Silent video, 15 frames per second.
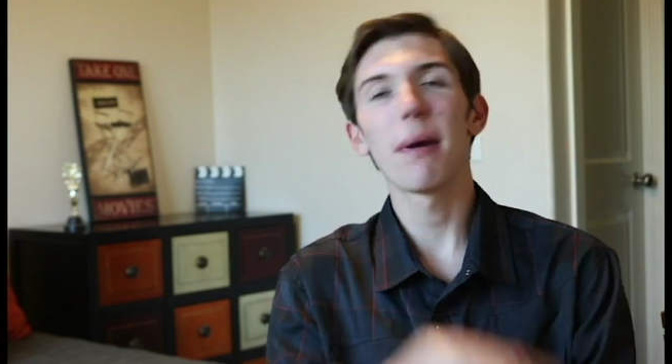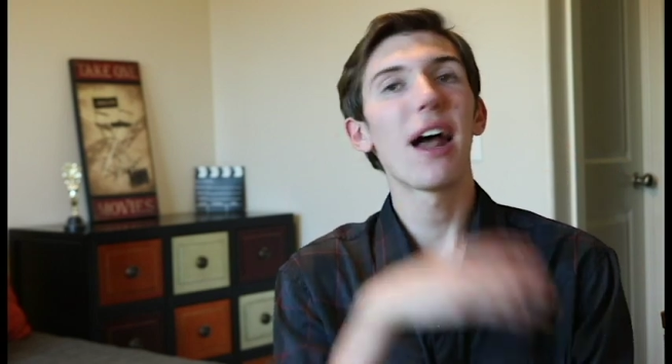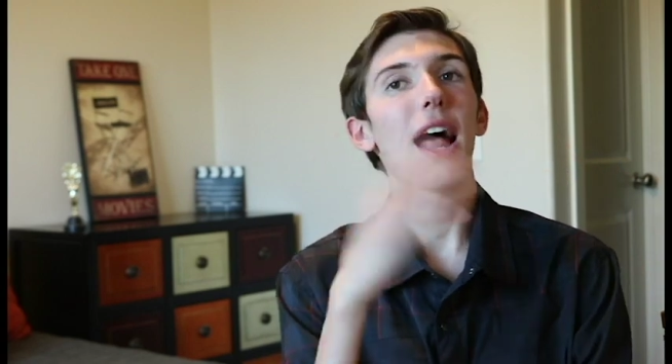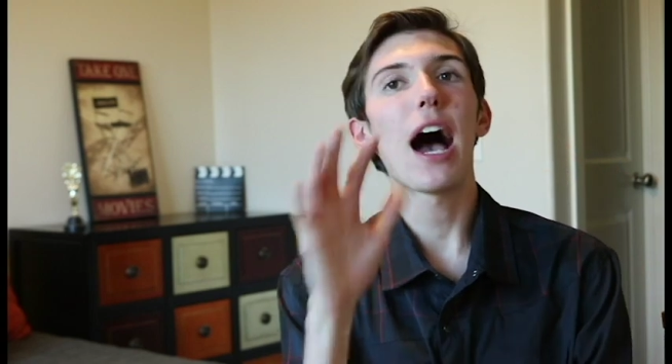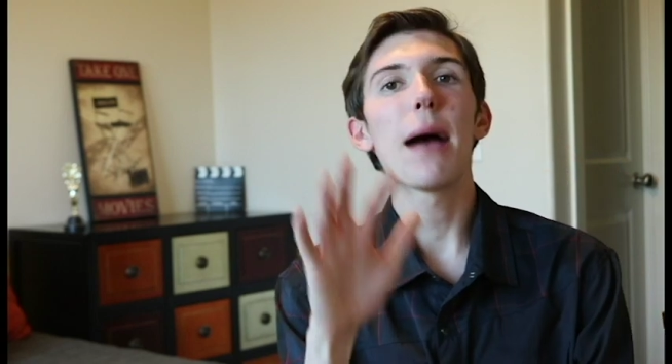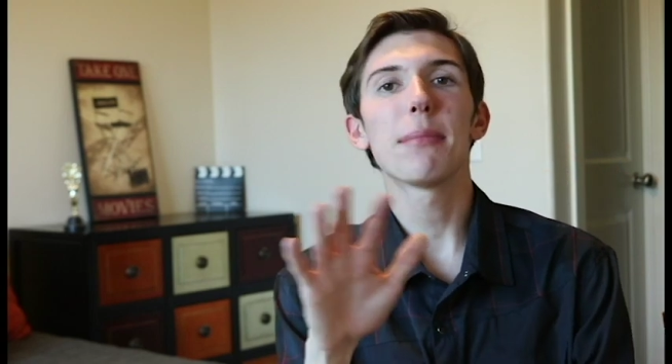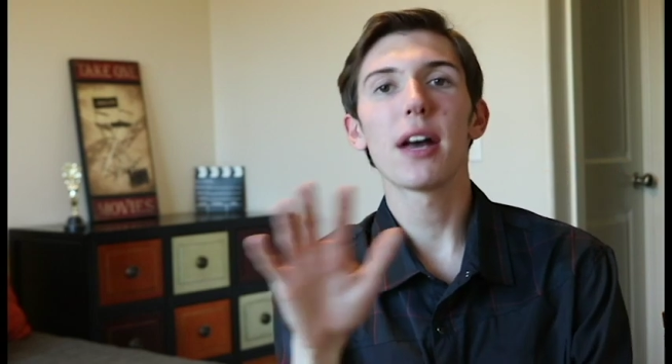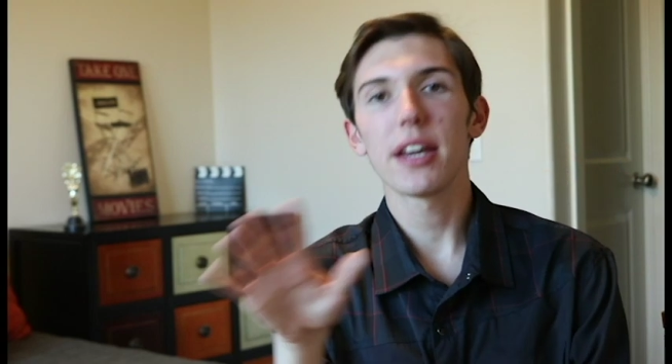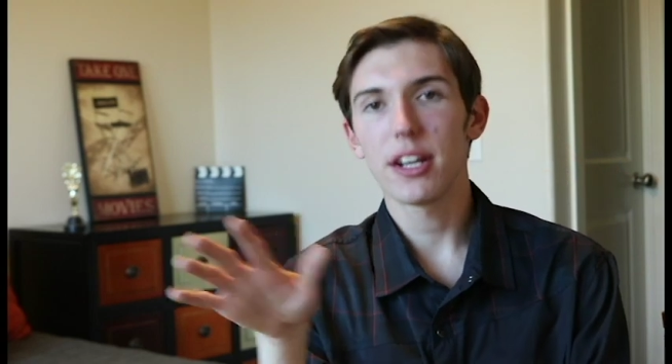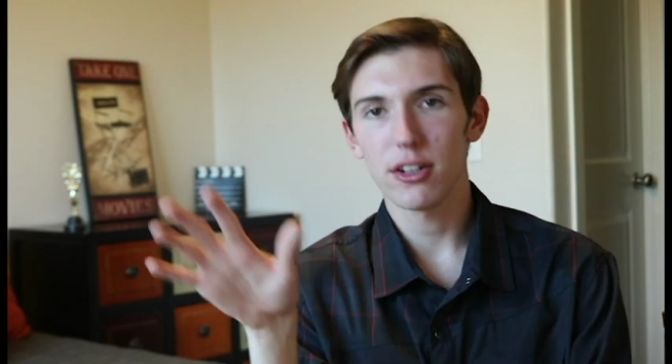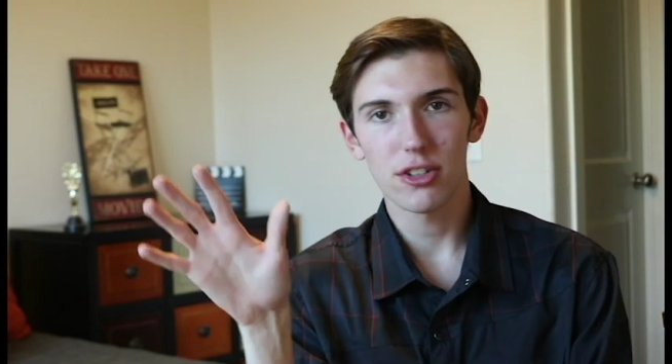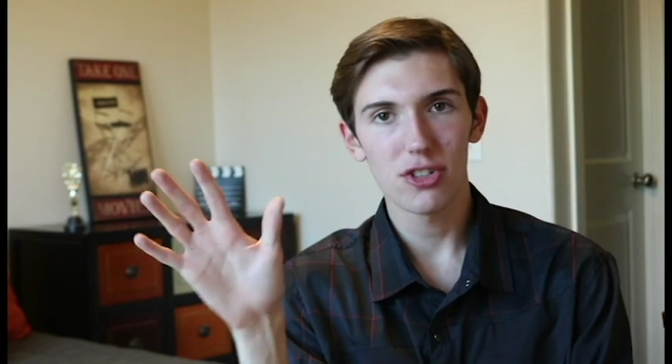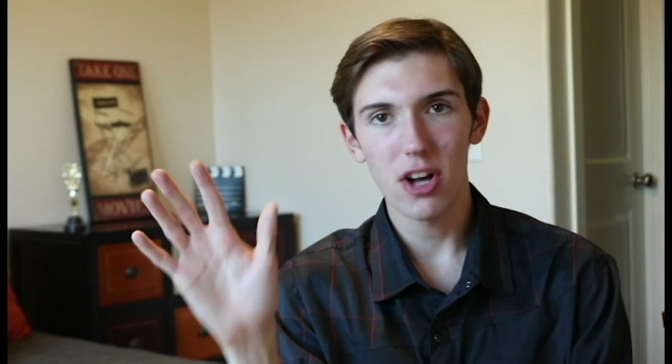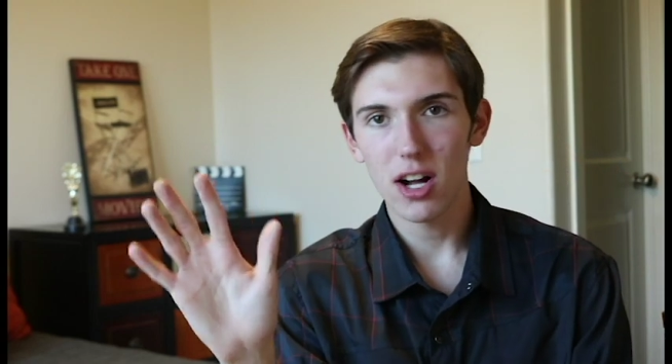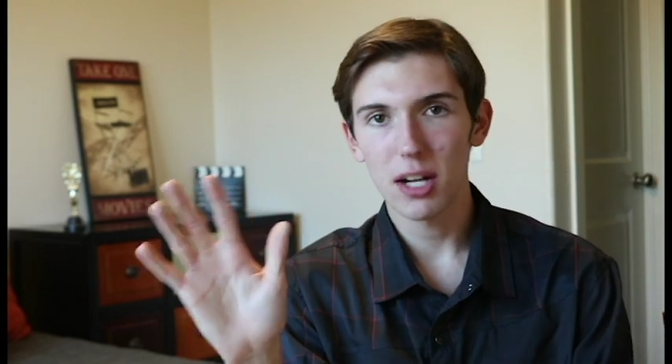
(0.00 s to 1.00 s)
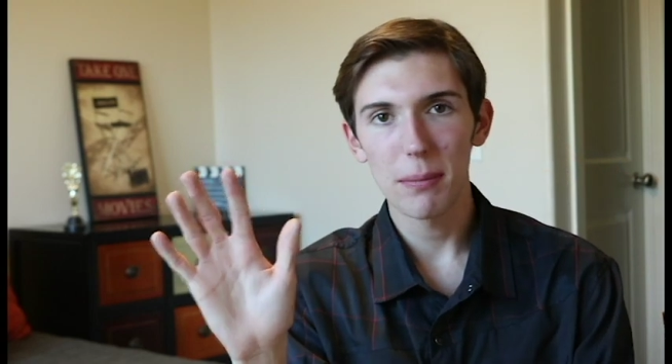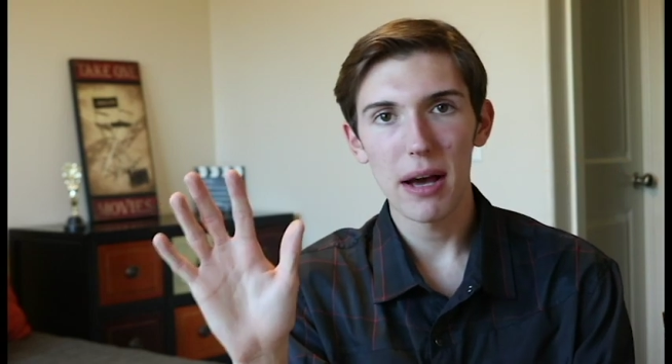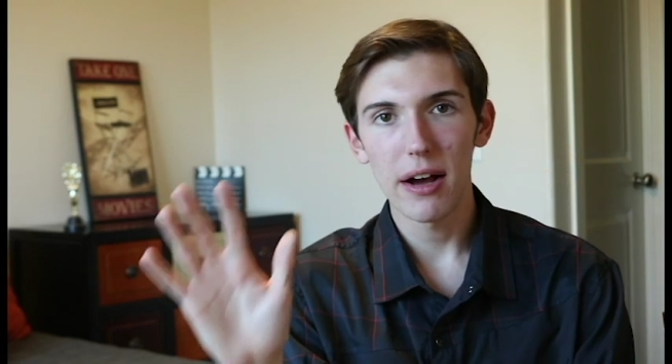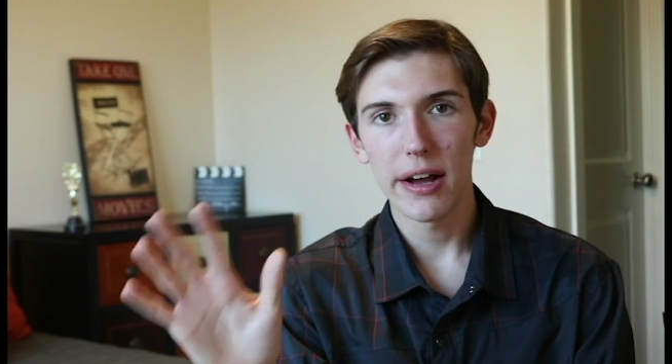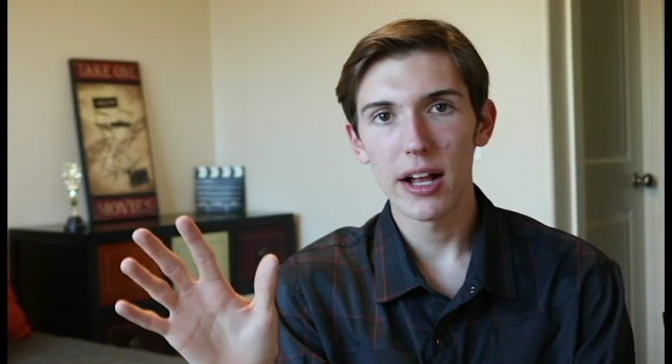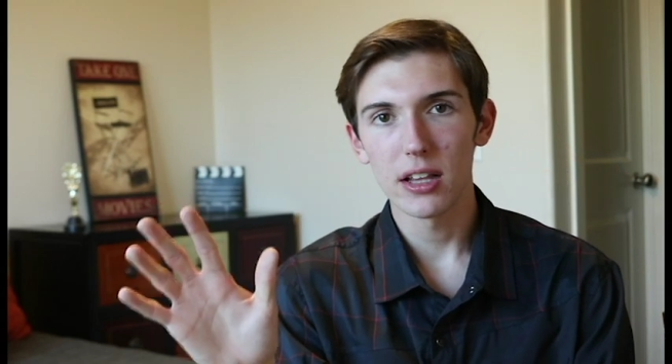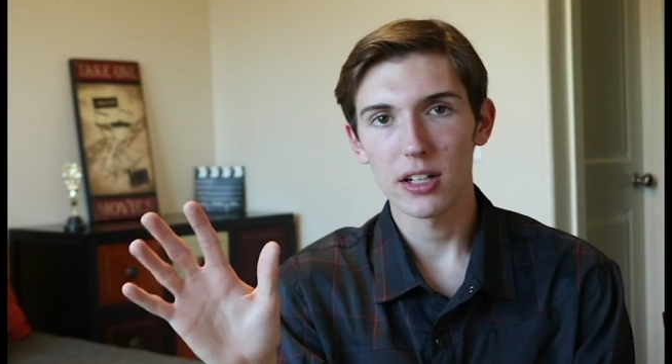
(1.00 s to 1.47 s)
But I'm not here to talk
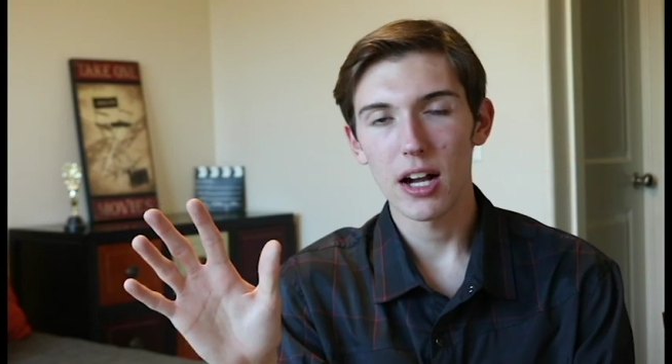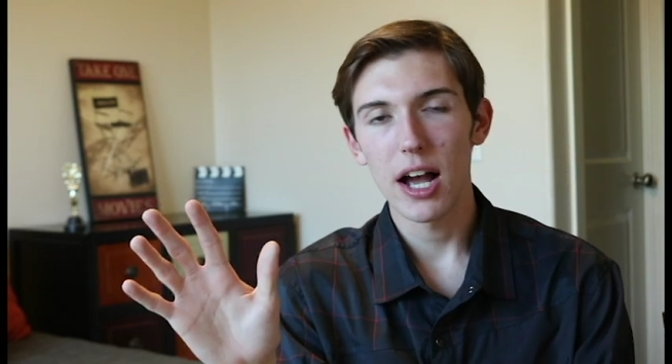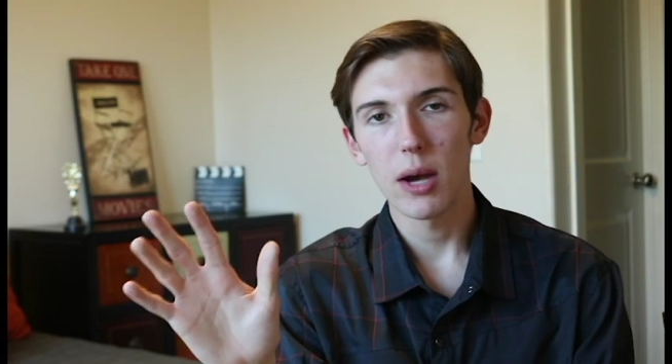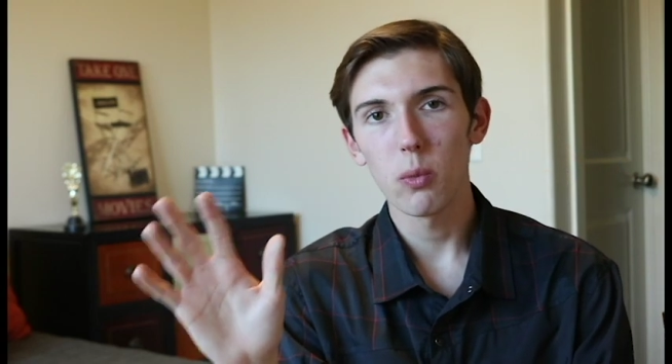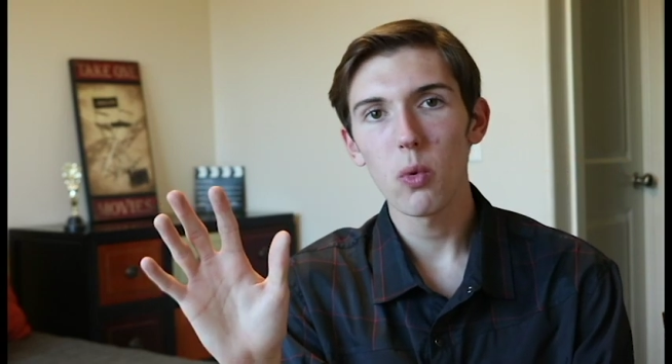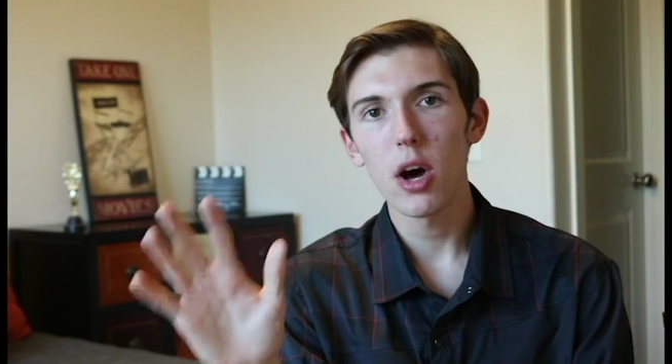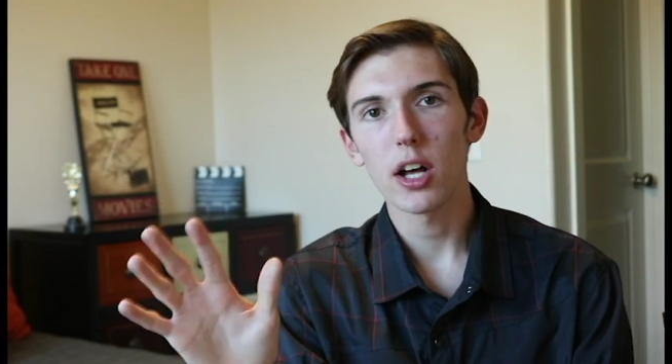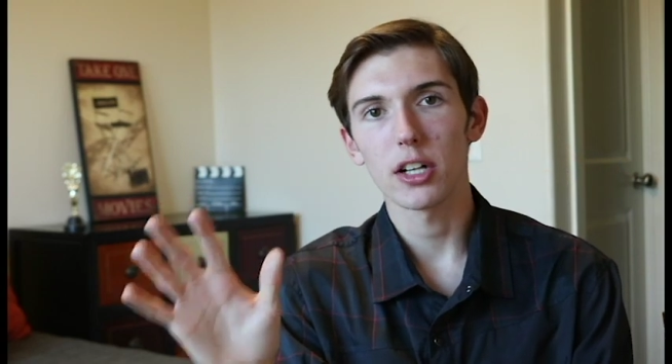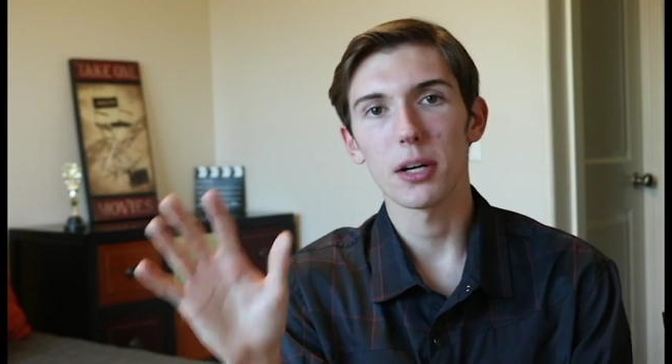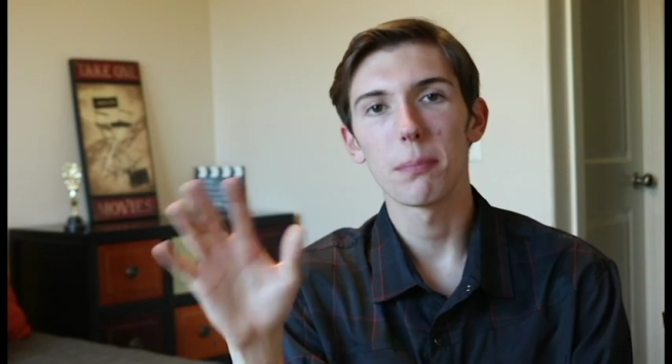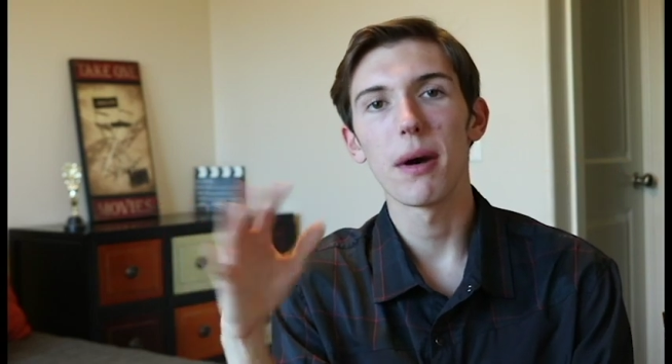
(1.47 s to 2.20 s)
about Hell or High Water,